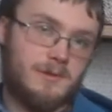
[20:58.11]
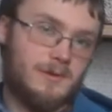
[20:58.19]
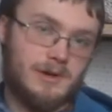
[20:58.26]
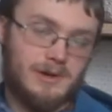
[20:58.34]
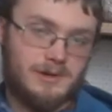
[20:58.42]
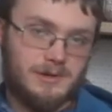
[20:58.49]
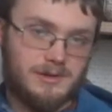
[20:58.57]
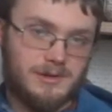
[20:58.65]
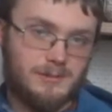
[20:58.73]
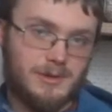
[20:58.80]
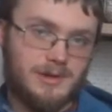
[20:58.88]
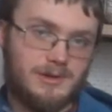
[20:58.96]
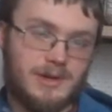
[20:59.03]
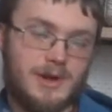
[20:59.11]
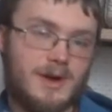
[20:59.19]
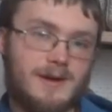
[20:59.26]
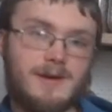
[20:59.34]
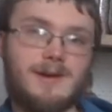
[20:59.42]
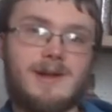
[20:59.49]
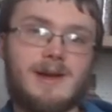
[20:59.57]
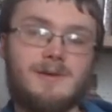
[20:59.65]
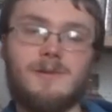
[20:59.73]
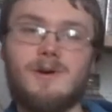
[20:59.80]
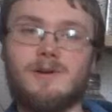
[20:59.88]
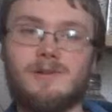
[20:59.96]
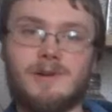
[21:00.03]
or indeterminate they are and how
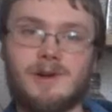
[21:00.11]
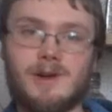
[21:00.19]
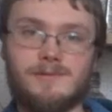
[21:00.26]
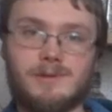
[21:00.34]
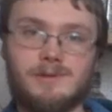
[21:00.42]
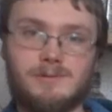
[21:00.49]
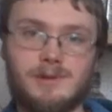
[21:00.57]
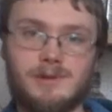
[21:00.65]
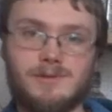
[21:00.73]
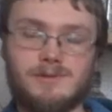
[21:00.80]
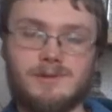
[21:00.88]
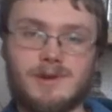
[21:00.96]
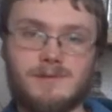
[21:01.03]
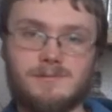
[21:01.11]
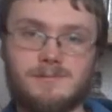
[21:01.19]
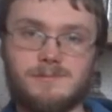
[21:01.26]
long their harvest windows are.